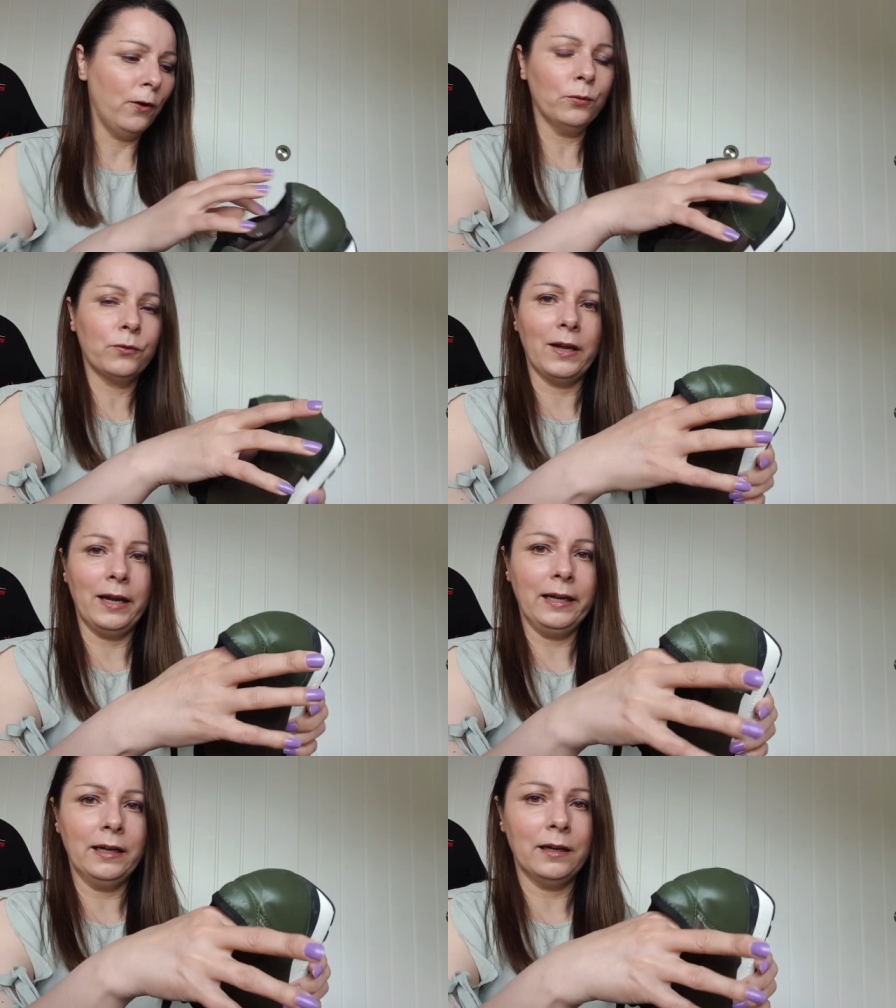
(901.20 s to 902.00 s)

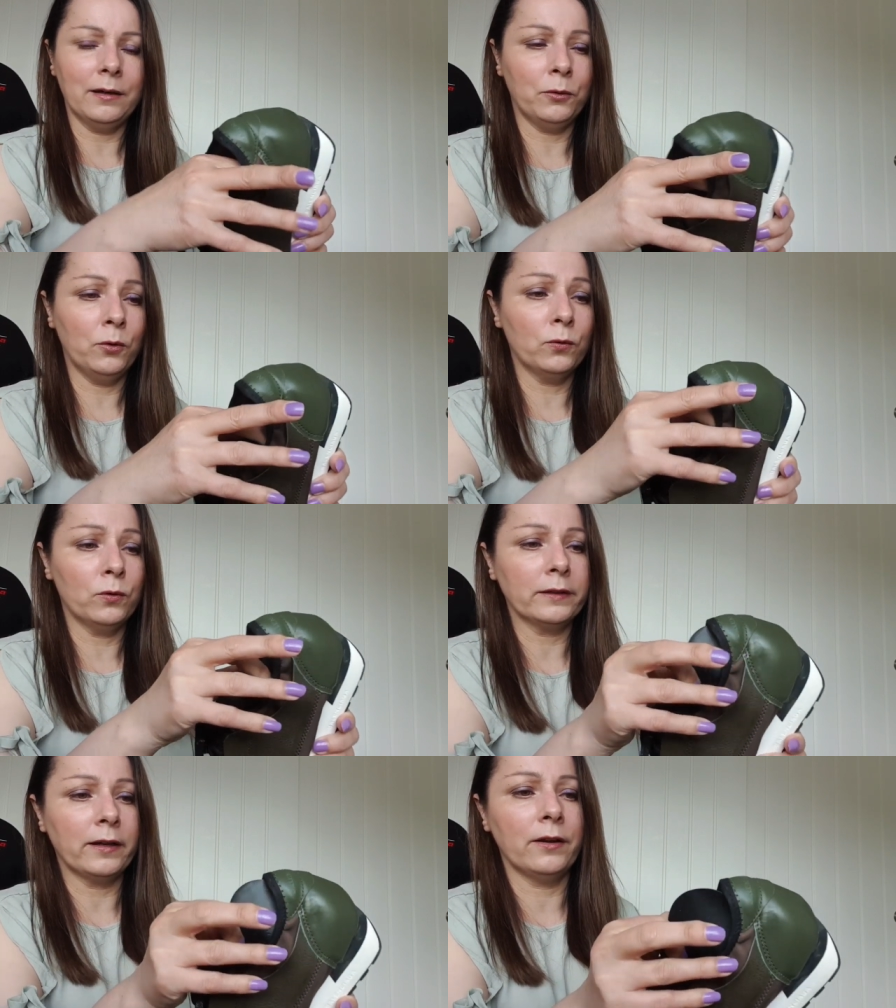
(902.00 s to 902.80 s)
faulty, oh,
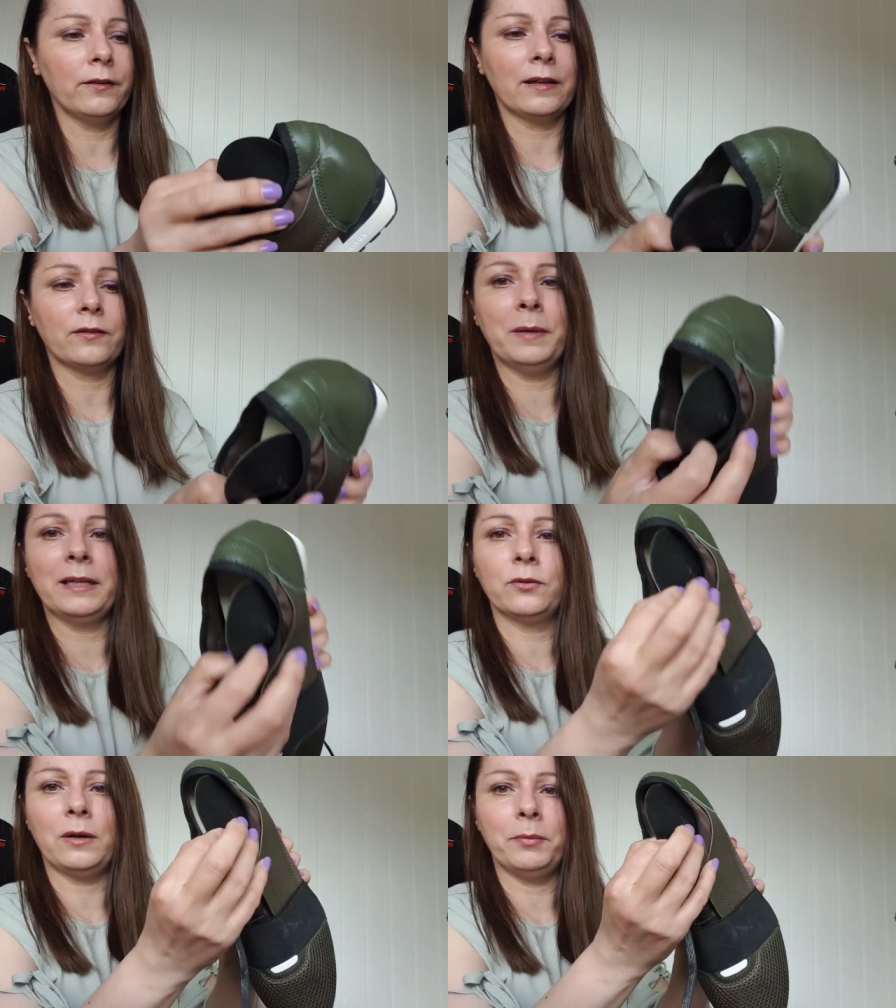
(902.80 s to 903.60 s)
oh, I don't know if that's
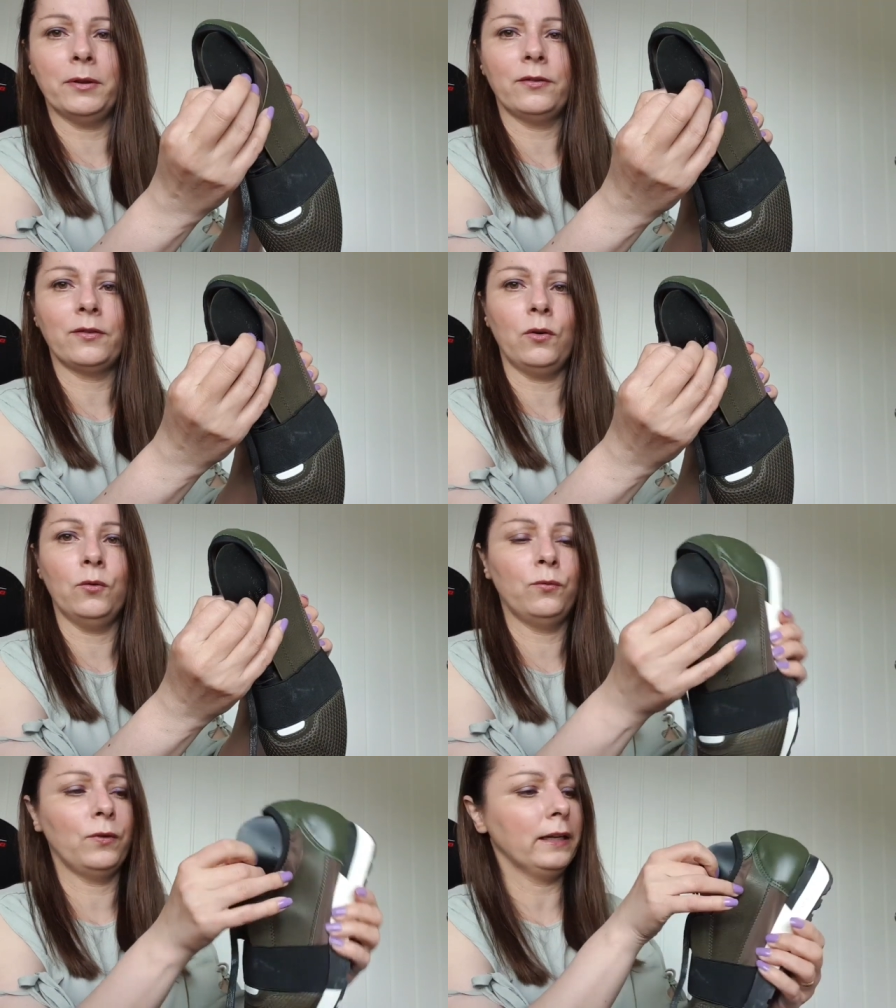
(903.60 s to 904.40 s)
meant to happen. The
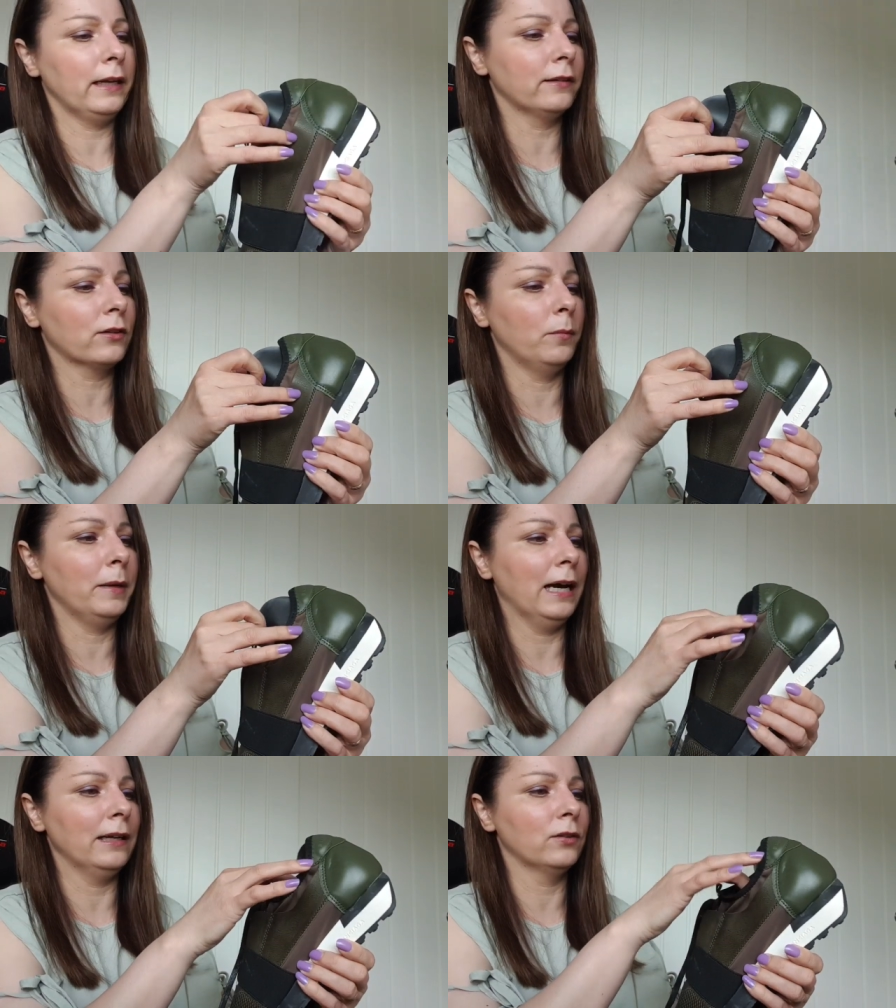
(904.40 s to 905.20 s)
sole thing is
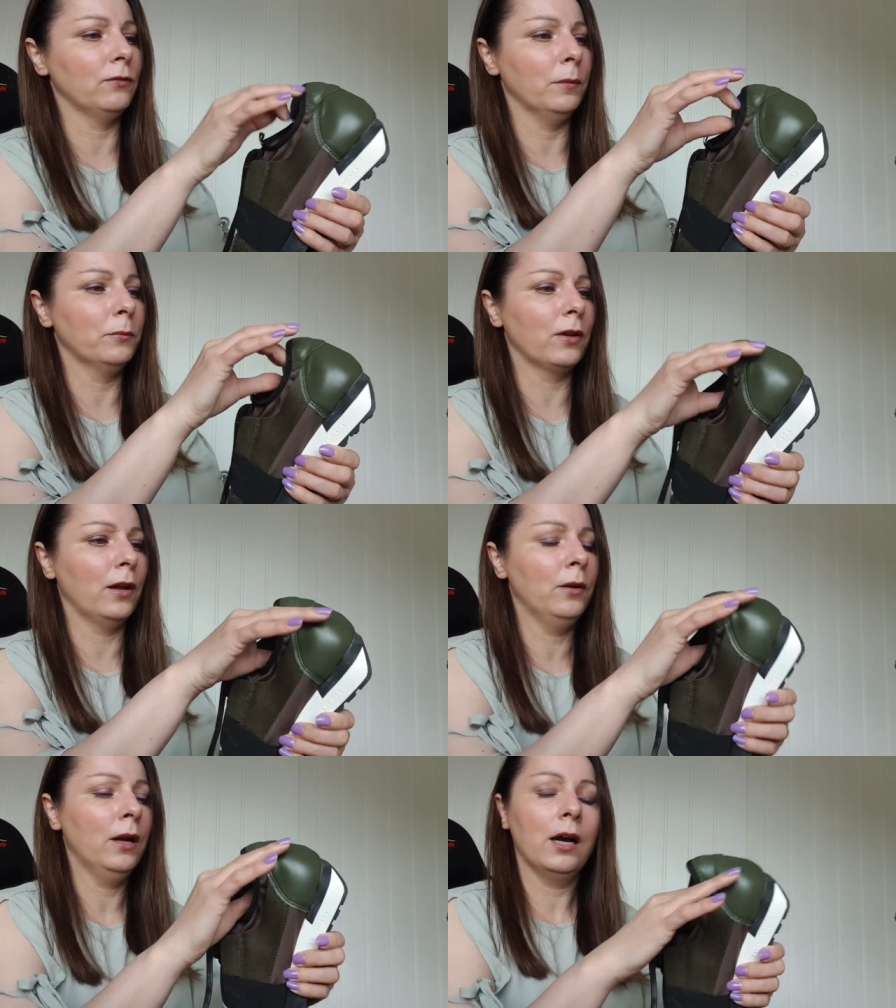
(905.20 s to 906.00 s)
coming out of them.
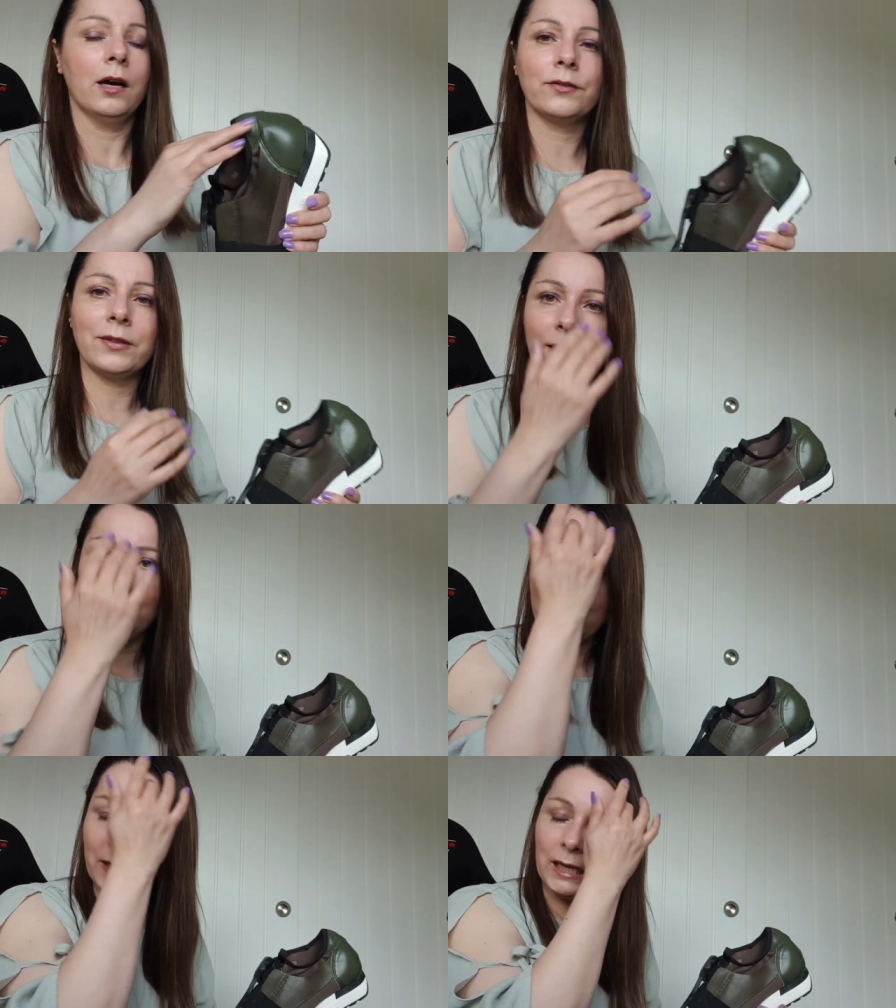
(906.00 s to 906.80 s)
So I'll sell
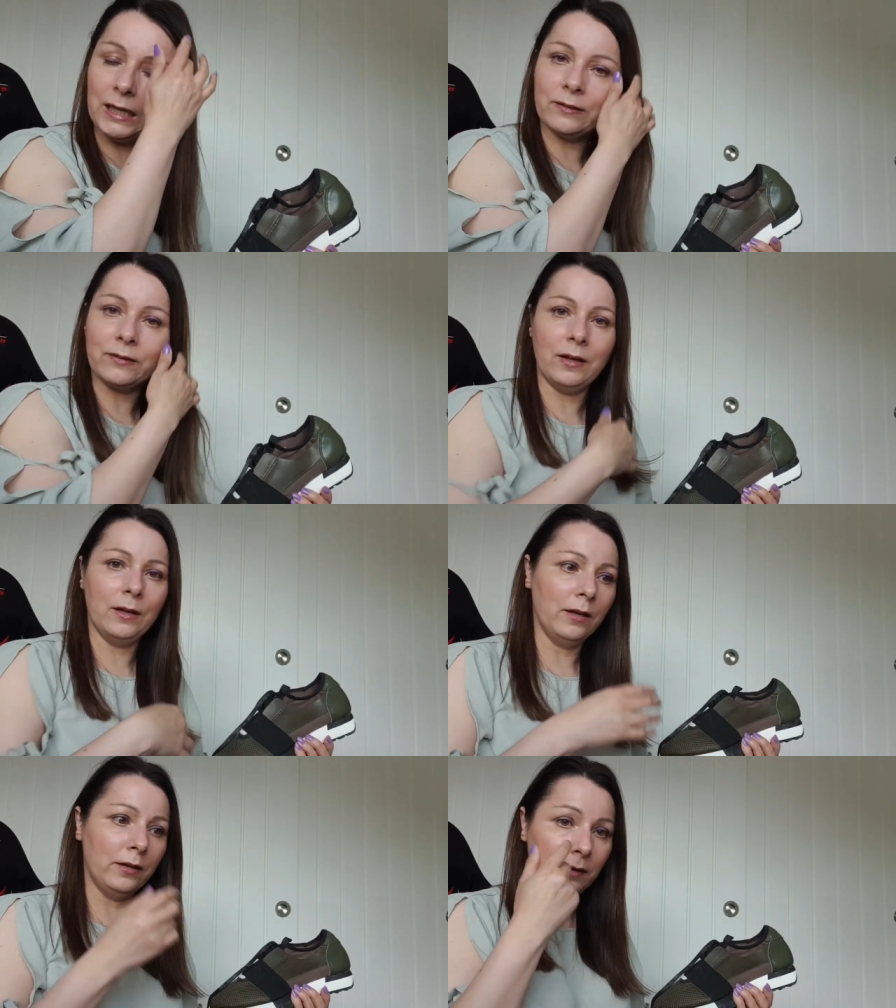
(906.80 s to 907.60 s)
them as
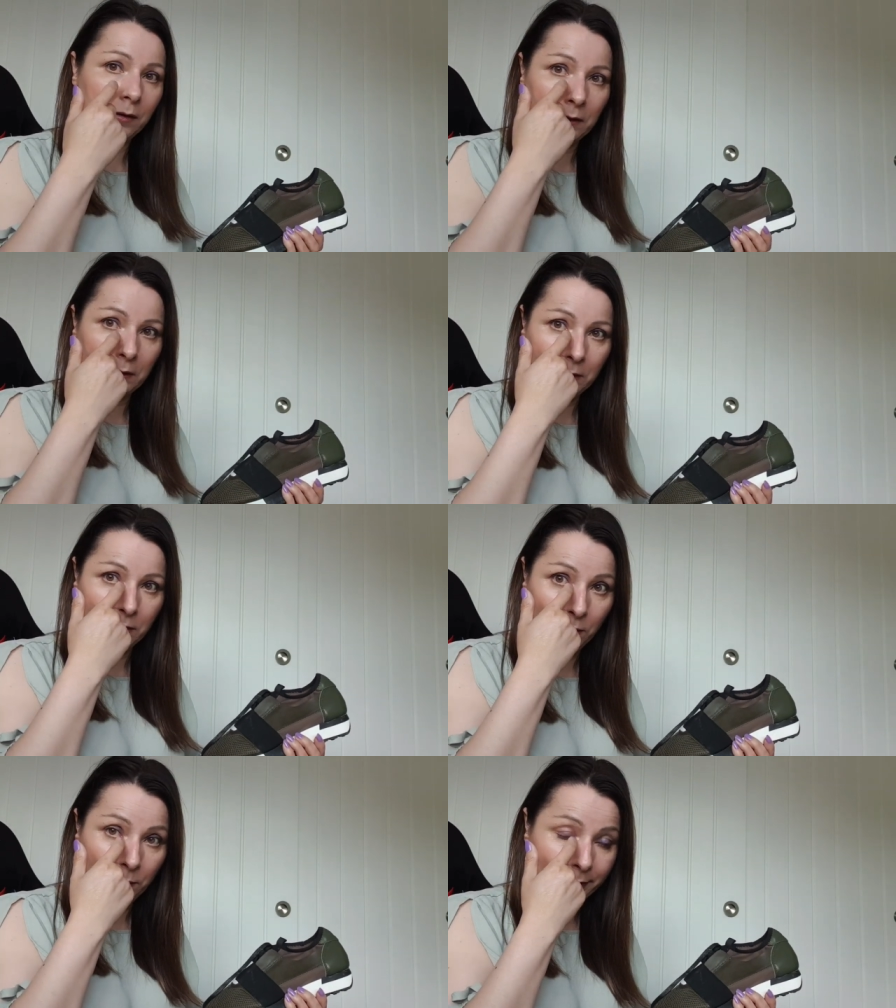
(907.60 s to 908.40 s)
uh,
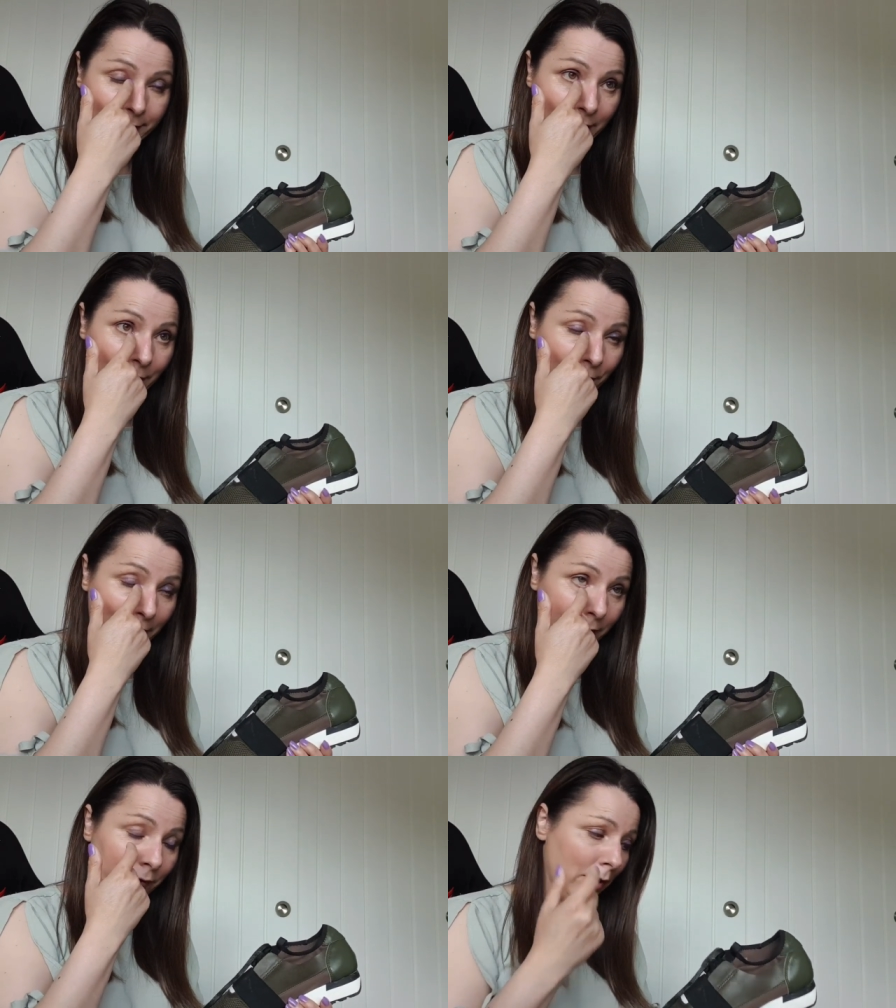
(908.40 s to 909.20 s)
new with
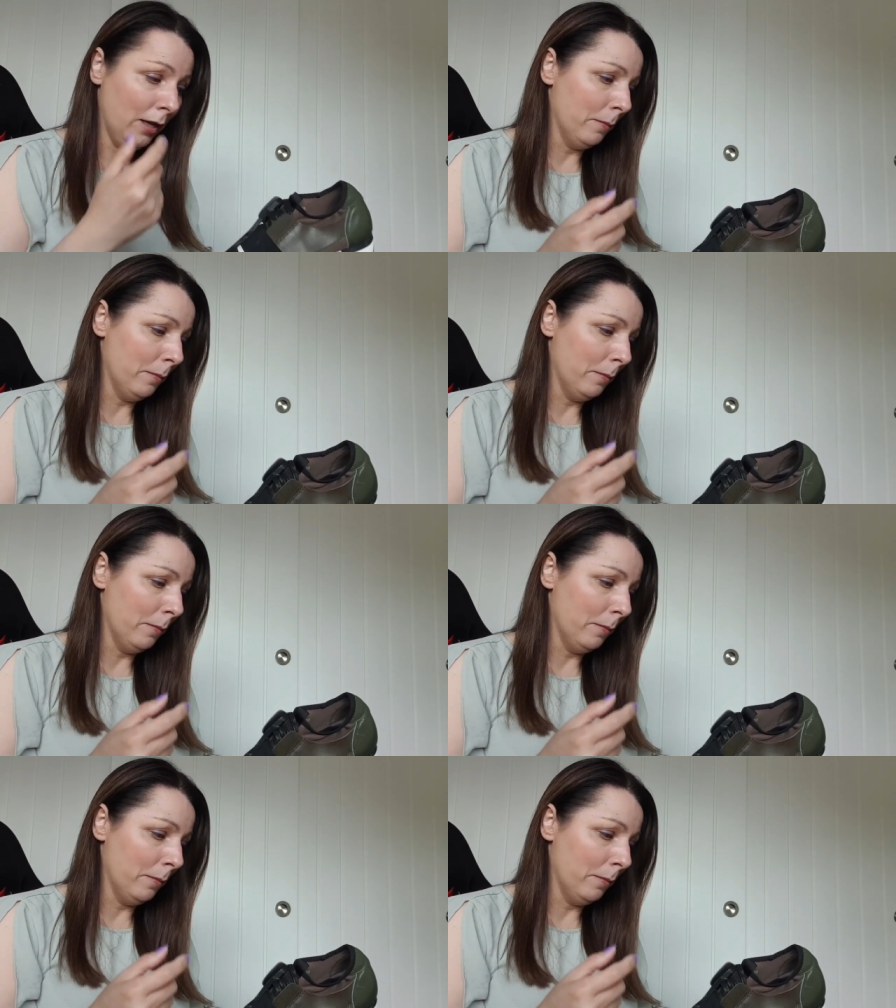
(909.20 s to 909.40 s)
defects.